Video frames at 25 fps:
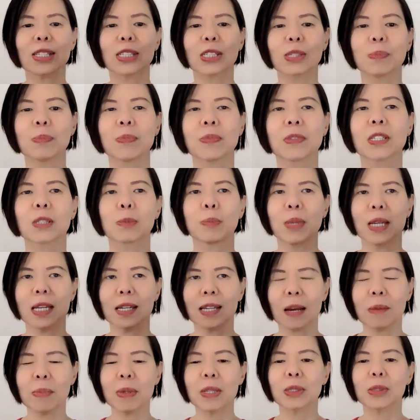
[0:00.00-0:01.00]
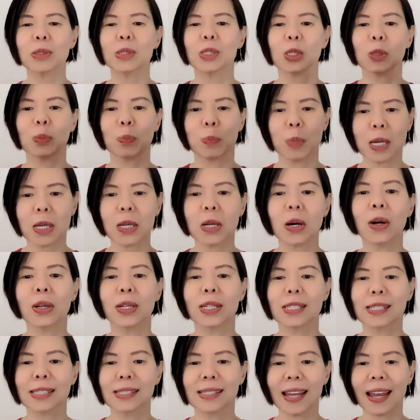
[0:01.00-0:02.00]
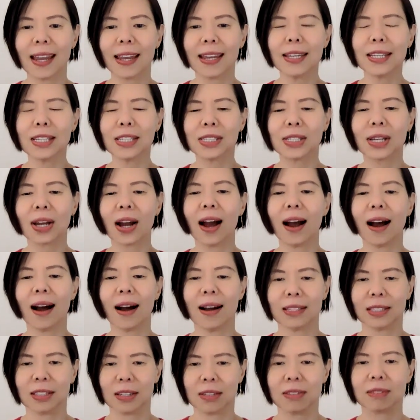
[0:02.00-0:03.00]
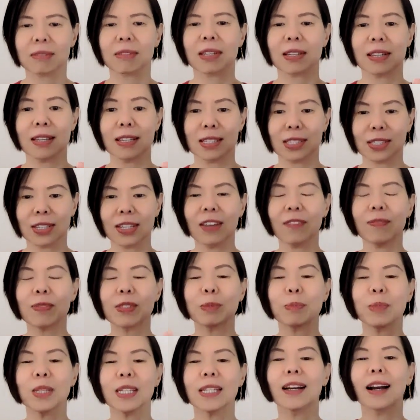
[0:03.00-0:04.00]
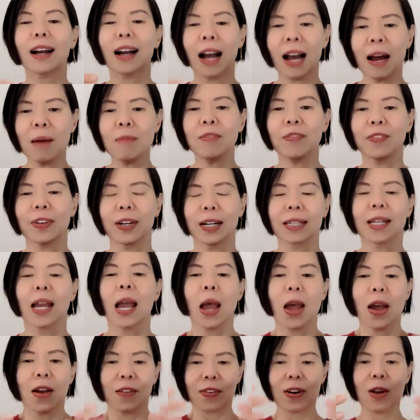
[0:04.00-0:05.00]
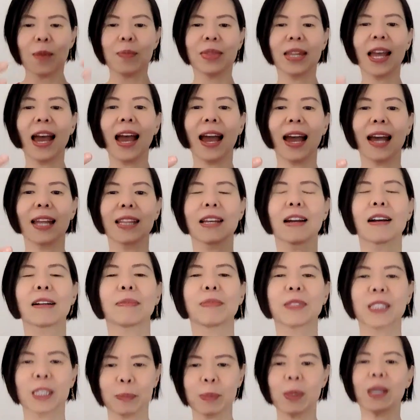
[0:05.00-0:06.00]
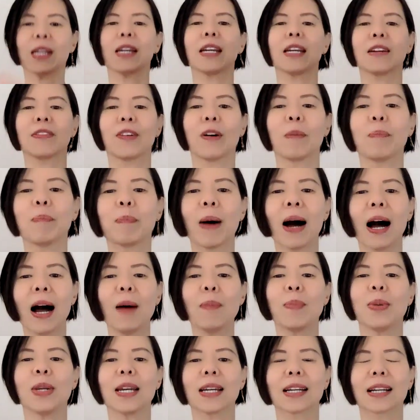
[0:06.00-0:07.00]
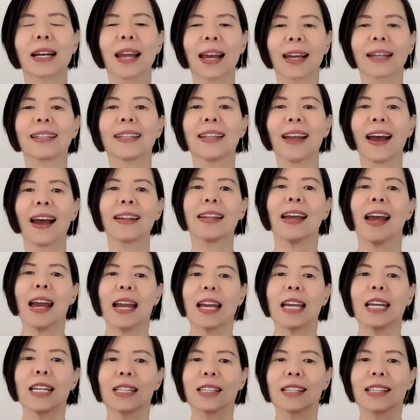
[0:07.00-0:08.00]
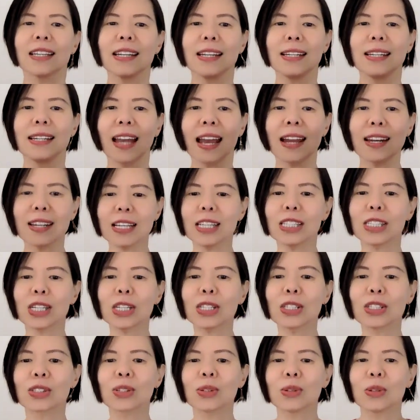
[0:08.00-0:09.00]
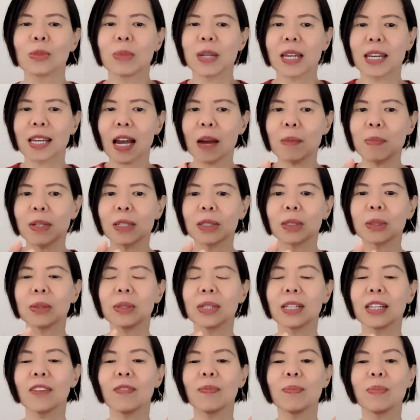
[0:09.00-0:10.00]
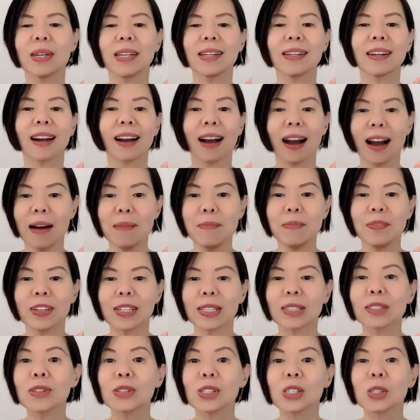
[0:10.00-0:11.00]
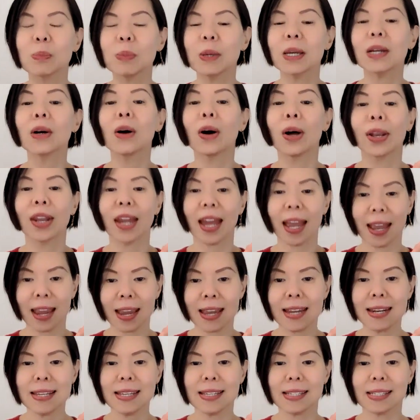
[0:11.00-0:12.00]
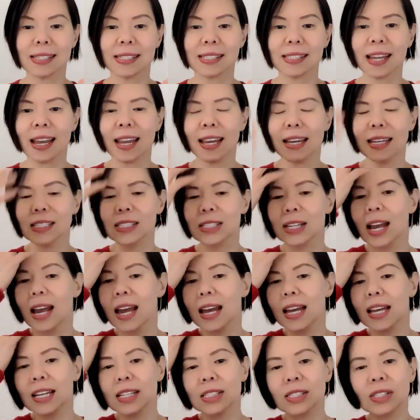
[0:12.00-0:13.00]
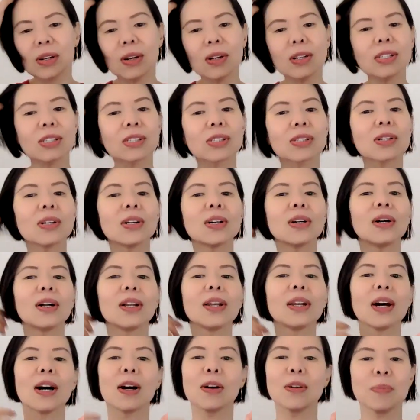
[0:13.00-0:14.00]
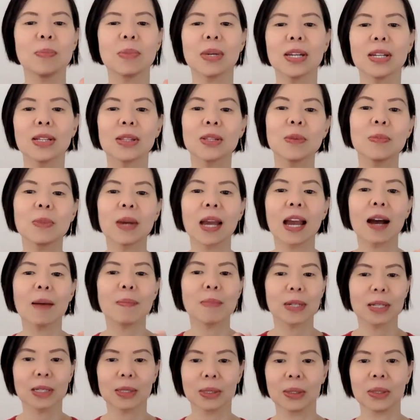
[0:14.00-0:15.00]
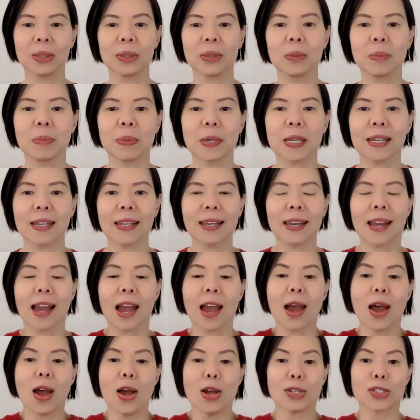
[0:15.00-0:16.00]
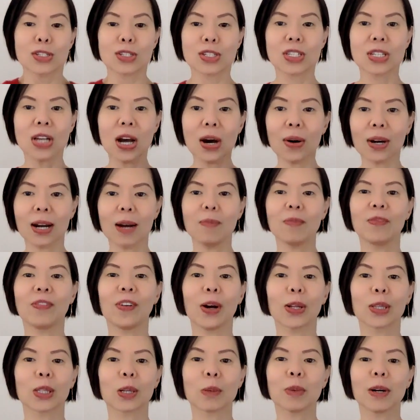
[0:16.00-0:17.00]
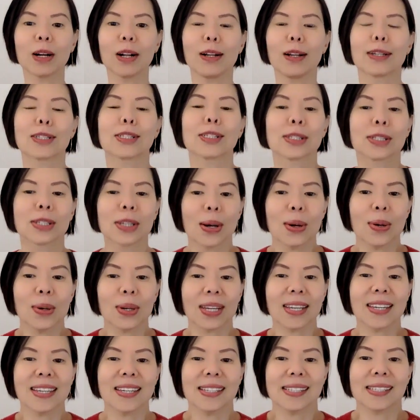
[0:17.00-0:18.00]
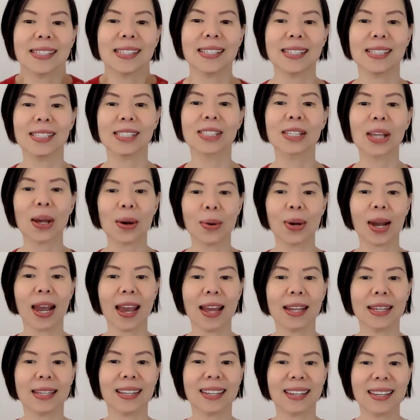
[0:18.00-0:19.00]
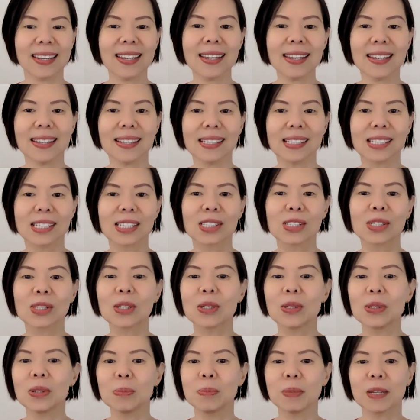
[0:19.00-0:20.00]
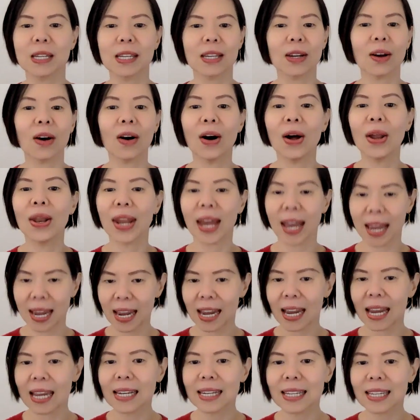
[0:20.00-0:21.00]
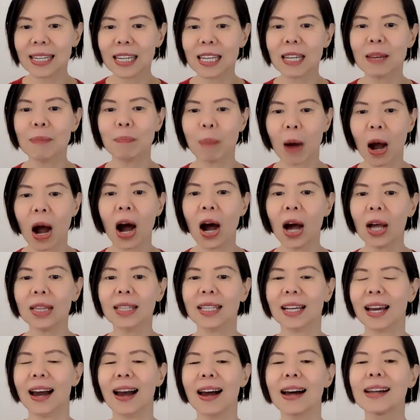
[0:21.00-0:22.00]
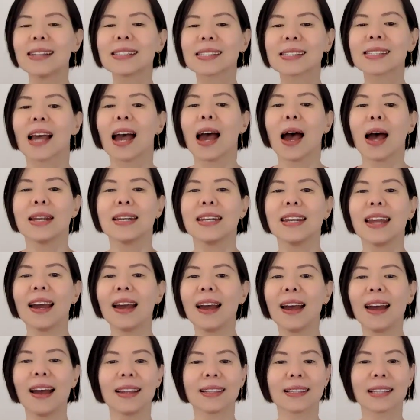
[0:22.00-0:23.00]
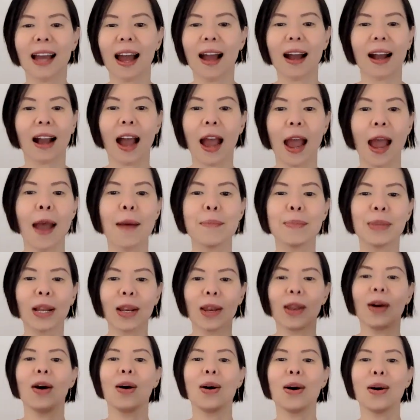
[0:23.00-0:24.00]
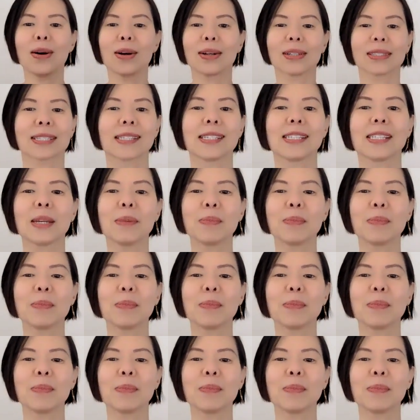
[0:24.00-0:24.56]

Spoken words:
just being able to speak on stage, it gives me the comfort from that, speaking for public like that. It, in addition to being able to give me the comfort to speak on any stage, it's also allowed me to be able to be so comfortable, so easy, so at ease to be on any podcast that come along